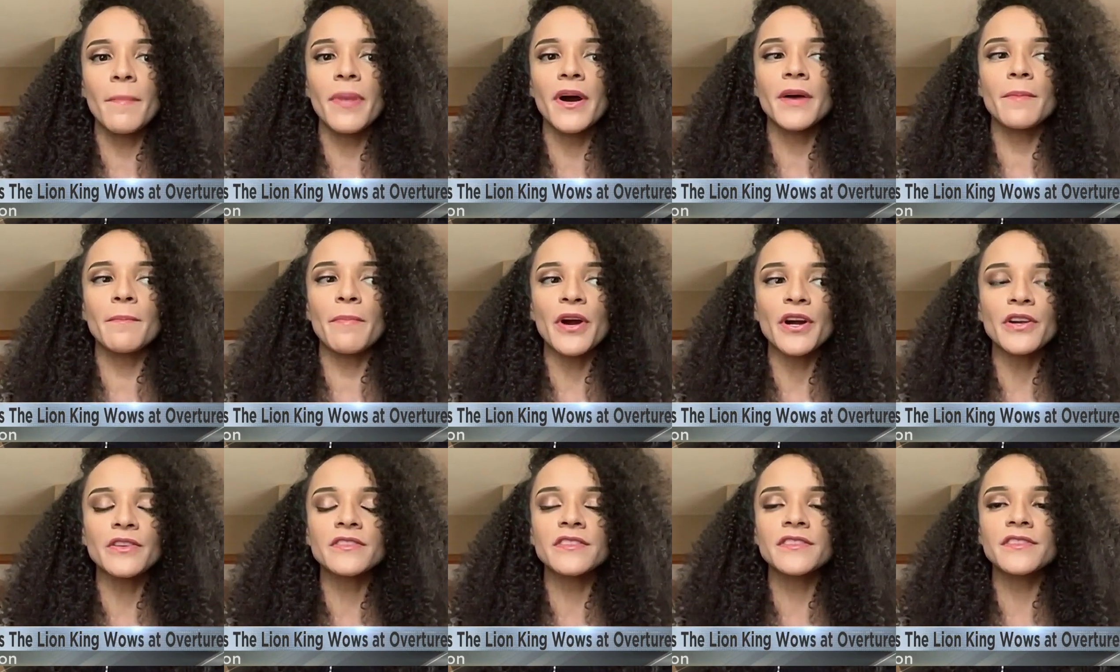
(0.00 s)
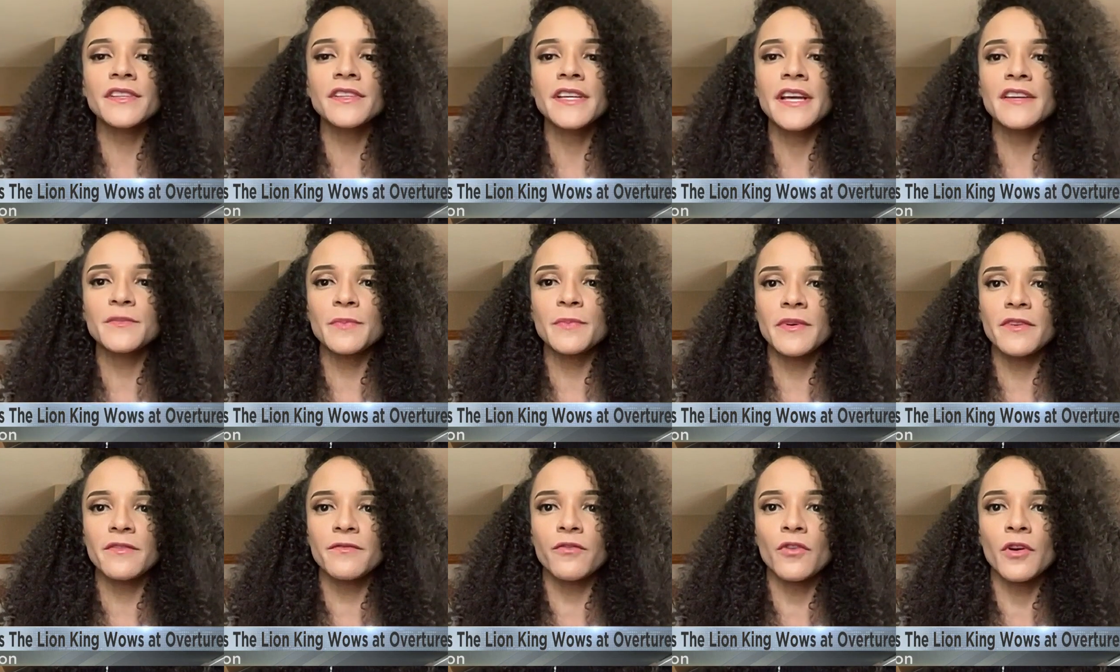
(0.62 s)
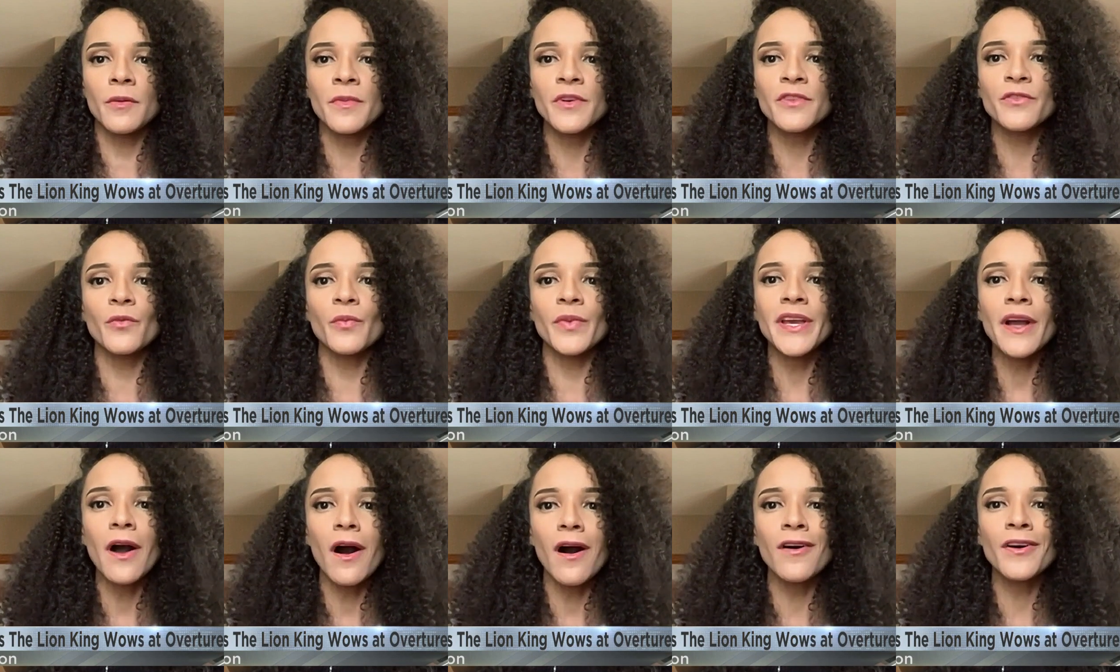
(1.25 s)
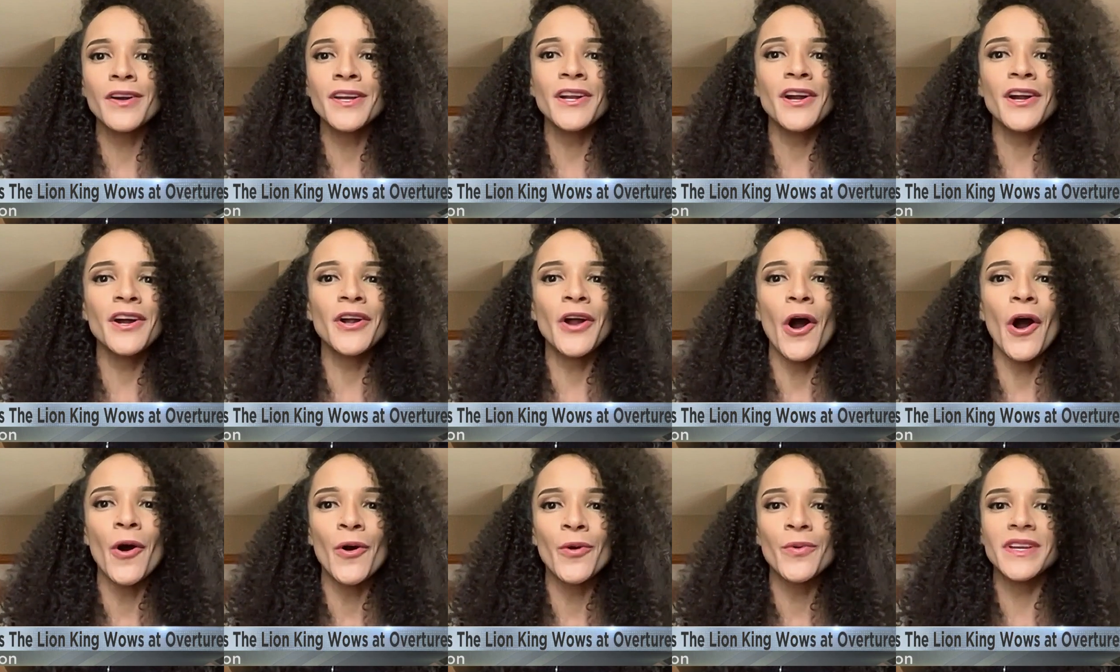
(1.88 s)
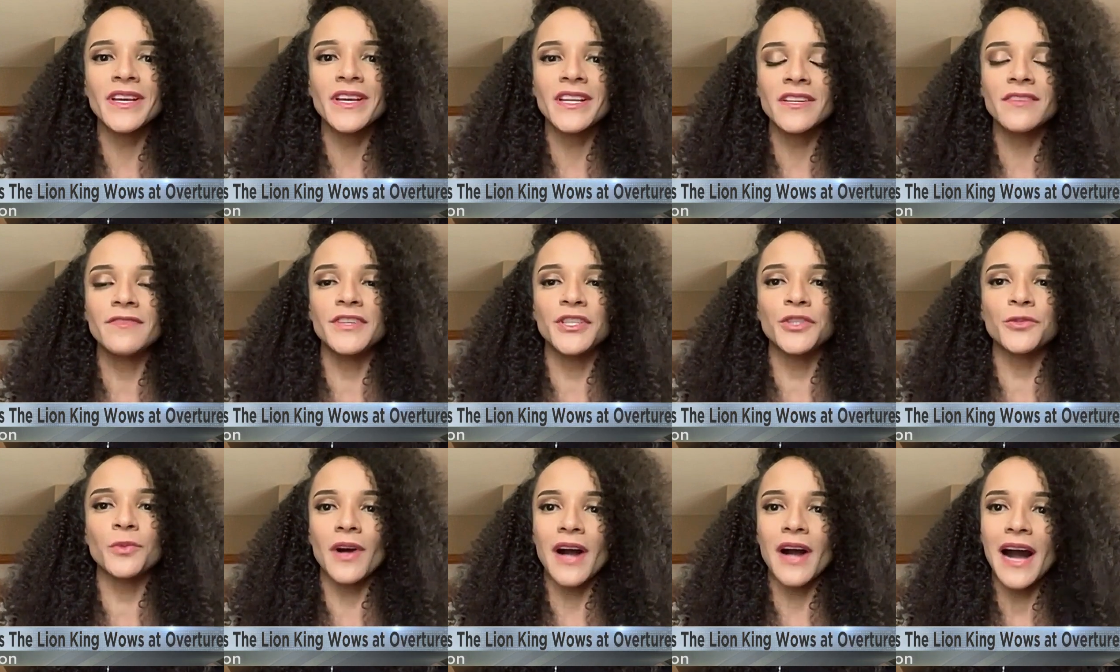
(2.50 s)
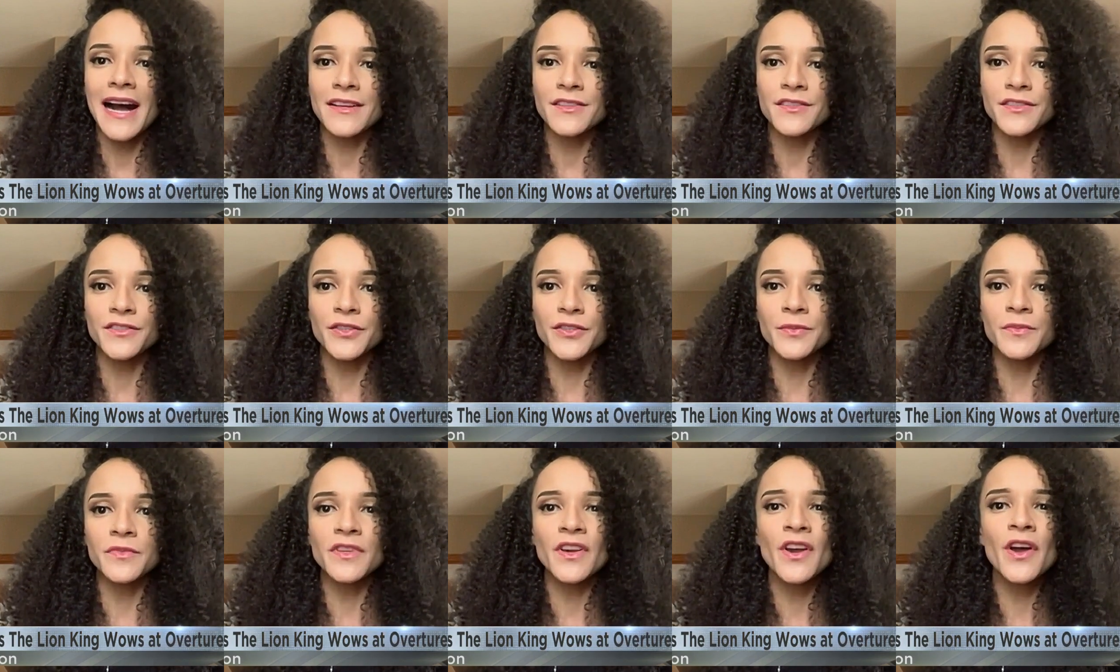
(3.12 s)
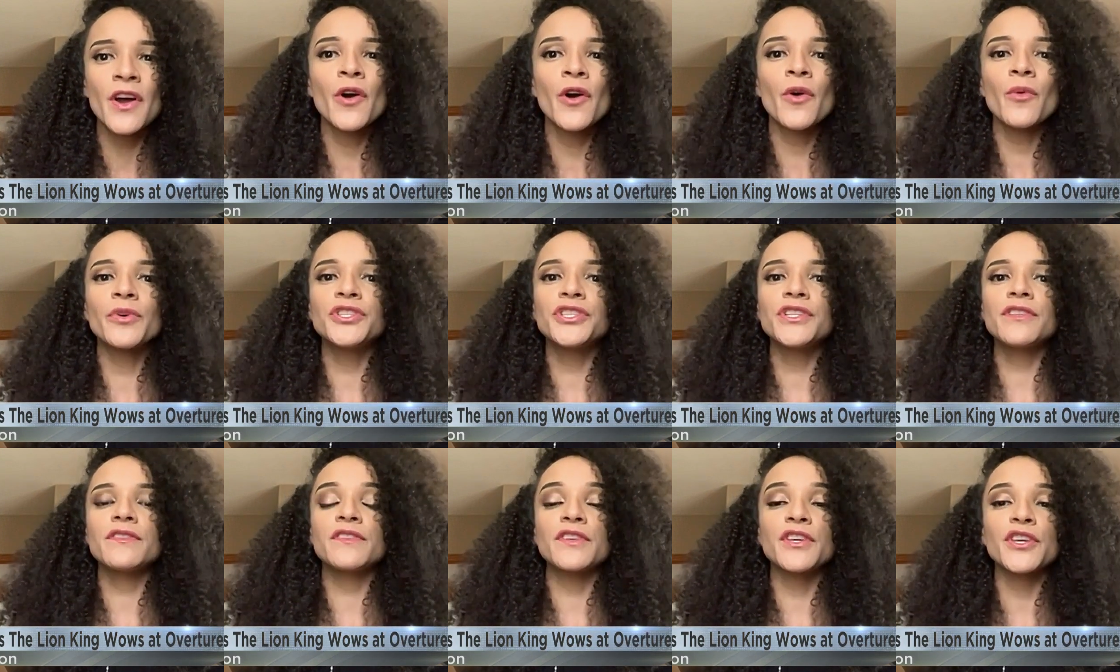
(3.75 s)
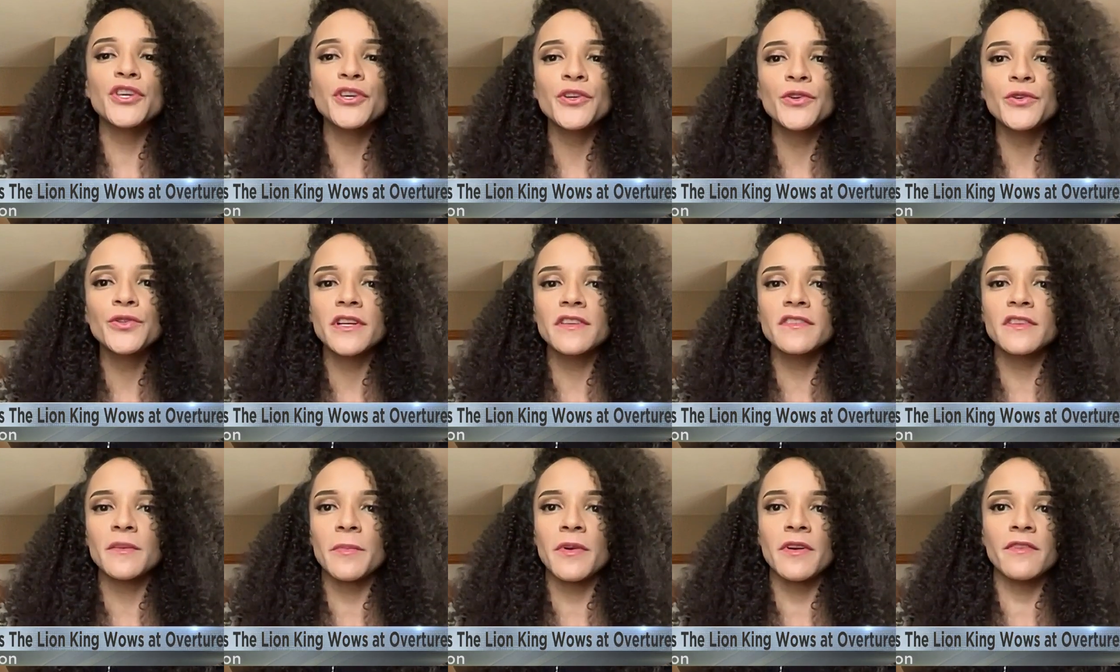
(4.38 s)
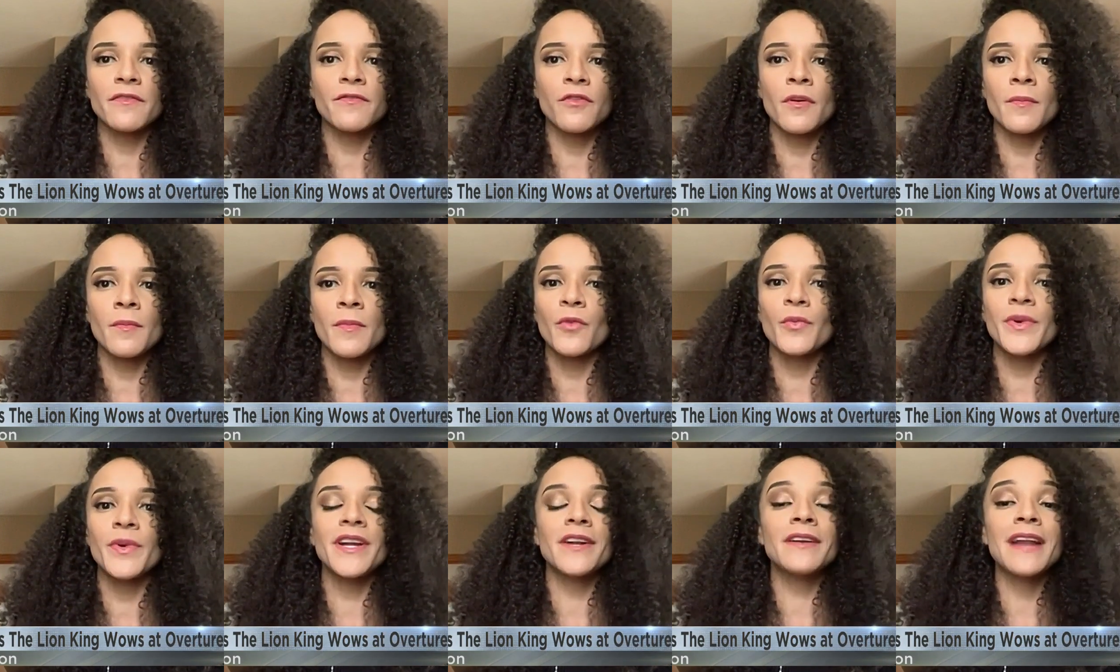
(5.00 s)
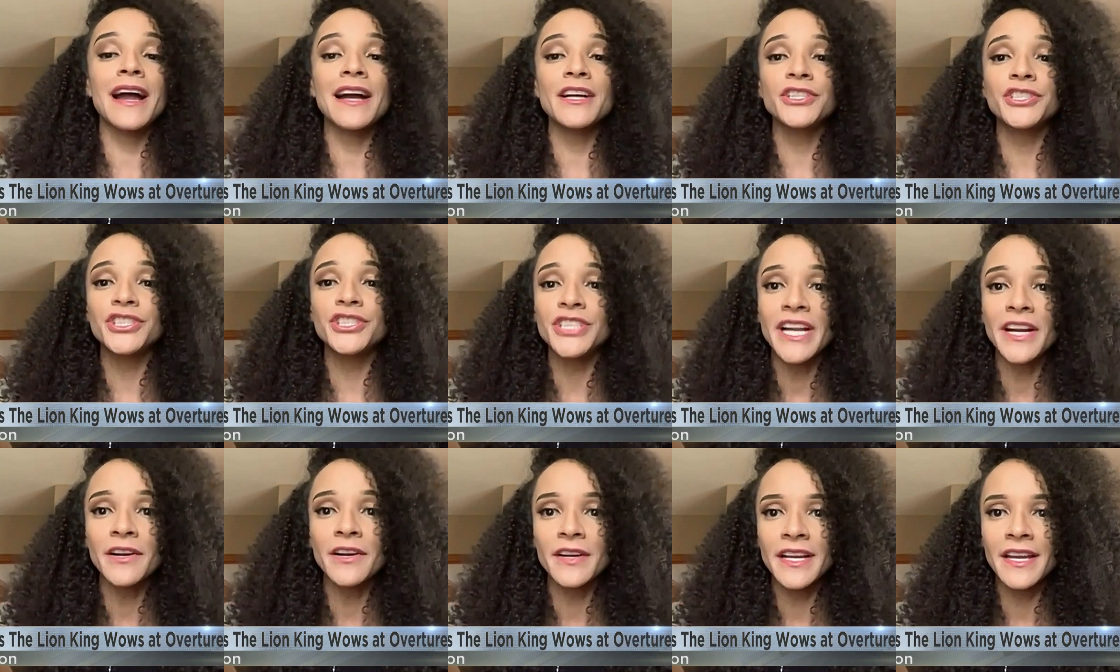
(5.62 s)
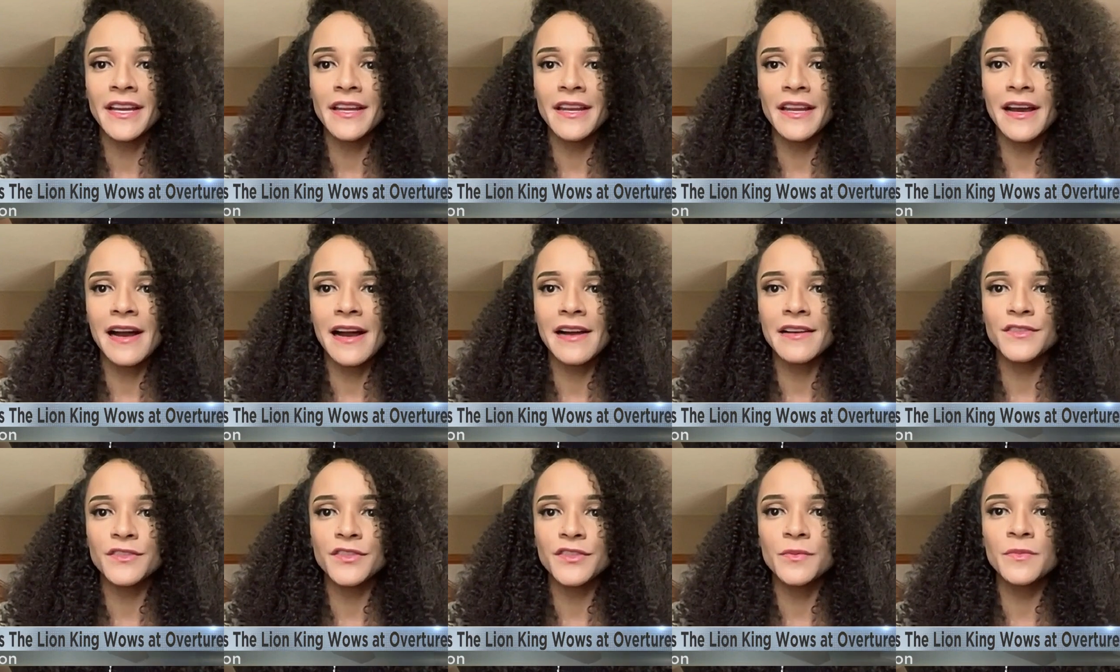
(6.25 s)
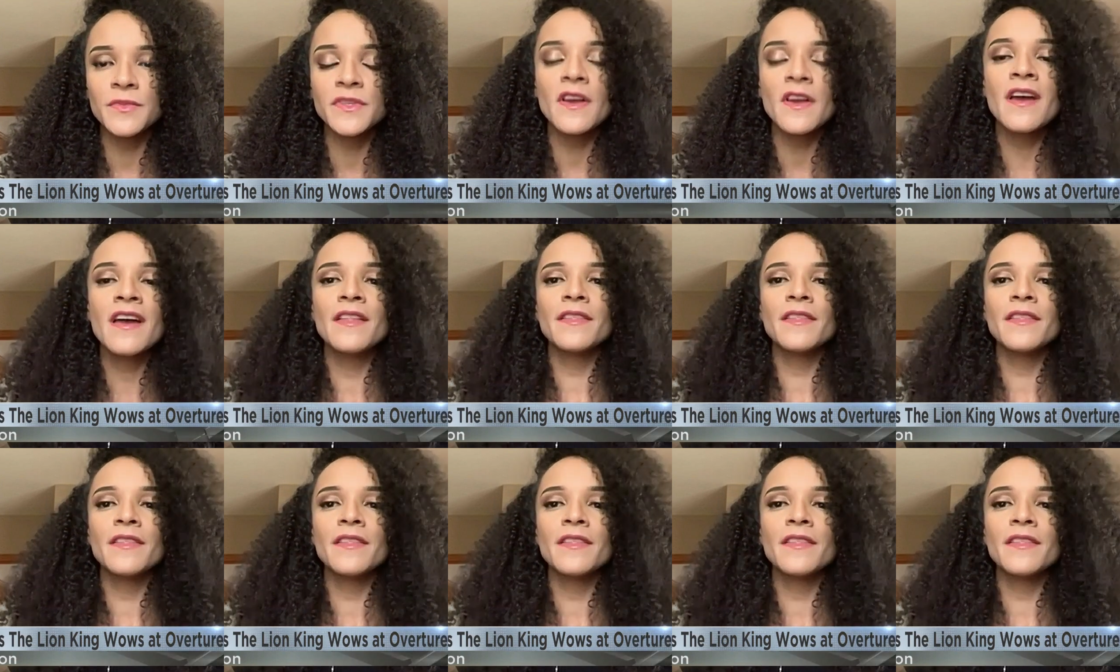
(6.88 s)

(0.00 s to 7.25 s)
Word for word: But personally, as performers, we all get our own individual costumes, which is huge as a performer. We are not sharing any costumes.